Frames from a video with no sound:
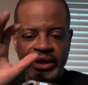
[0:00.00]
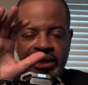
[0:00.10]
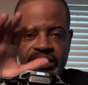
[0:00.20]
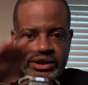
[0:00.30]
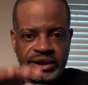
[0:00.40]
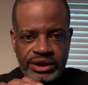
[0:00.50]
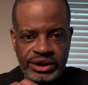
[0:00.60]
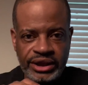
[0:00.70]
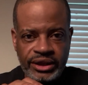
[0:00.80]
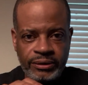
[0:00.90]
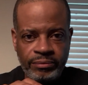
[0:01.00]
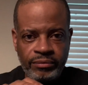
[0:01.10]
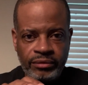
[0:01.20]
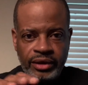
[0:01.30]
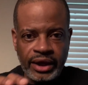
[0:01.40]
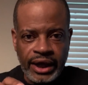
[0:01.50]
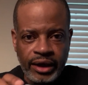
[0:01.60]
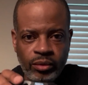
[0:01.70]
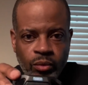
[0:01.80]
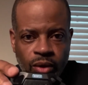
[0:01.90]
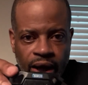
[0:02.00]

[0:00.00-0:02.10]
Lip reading: It sits there, and